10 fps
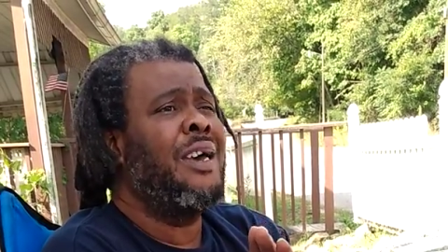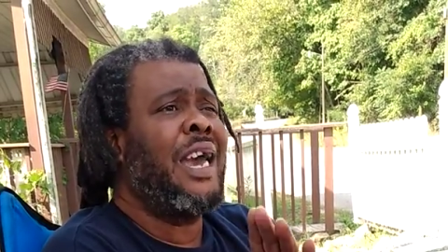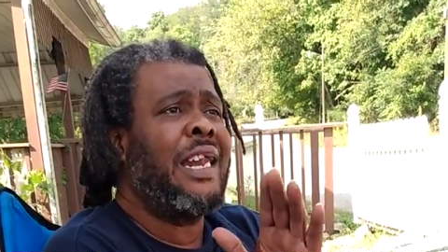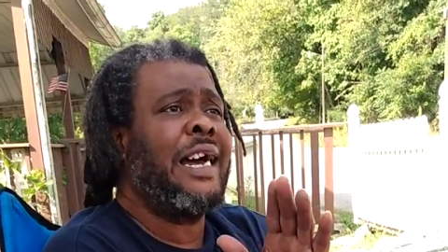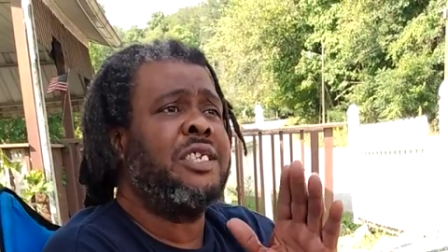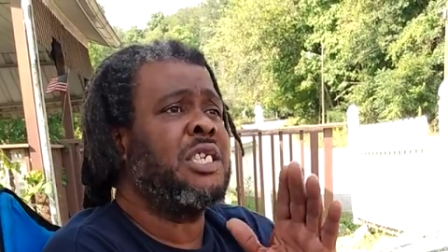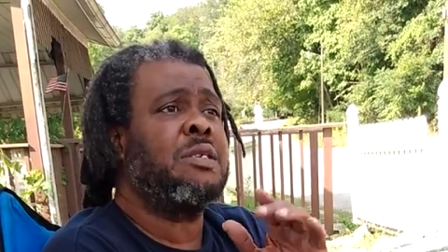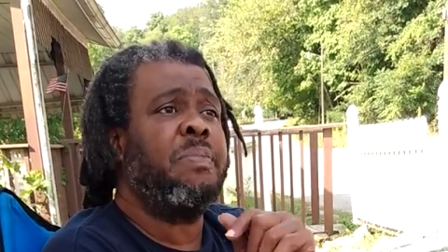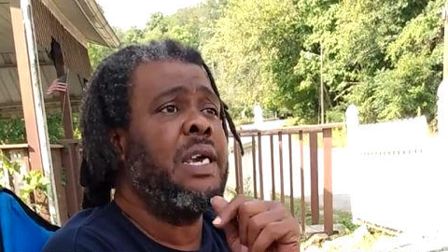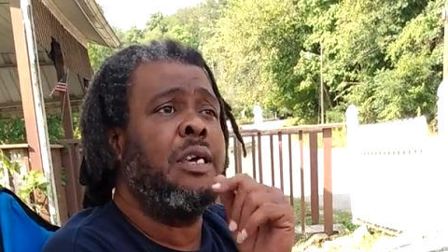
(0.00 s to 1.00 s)
and I just
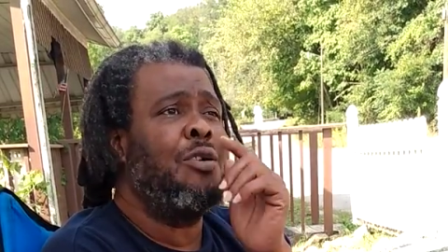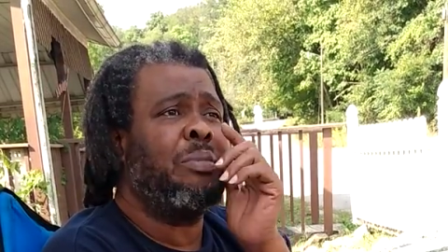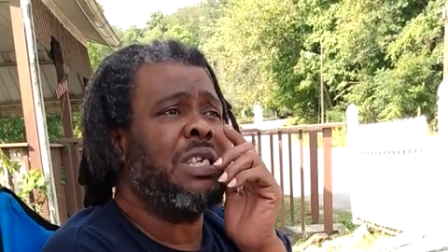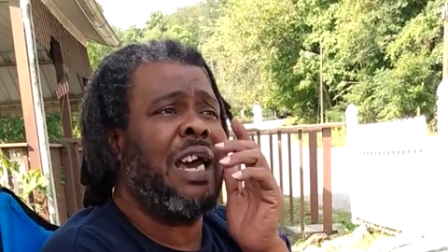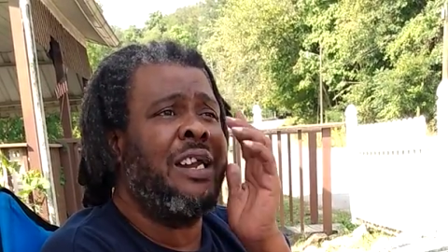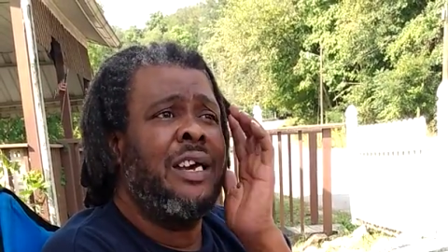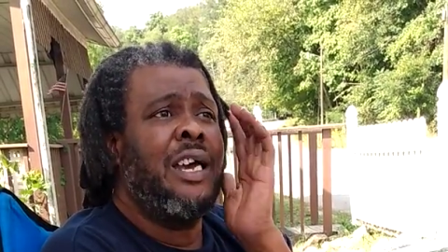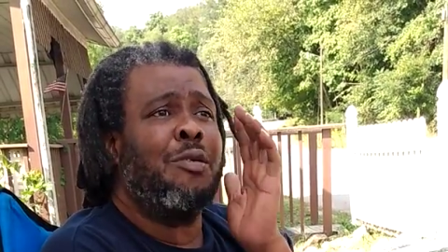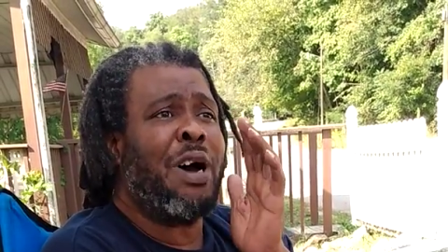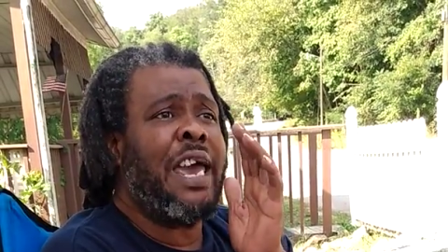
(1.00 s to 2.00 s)
speak. You know what I'm saying?
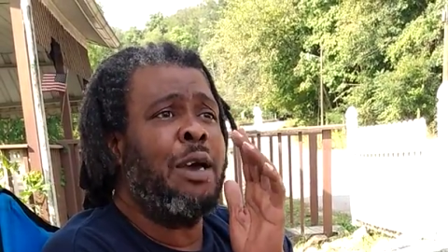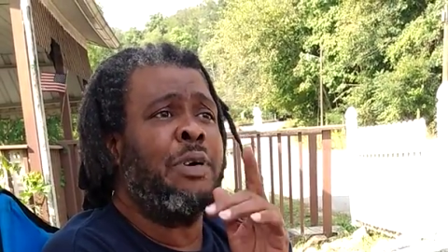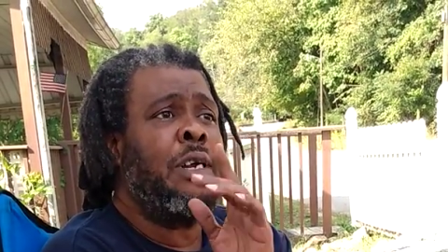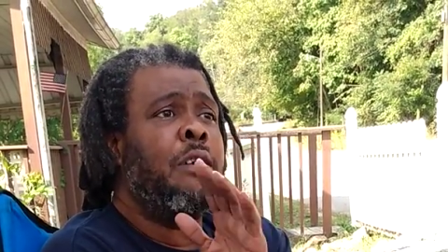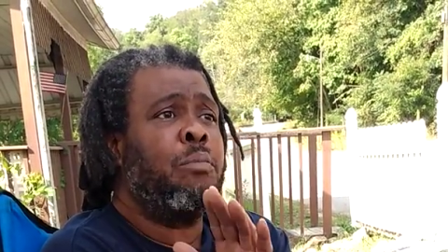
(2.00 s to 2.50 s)
In my head, but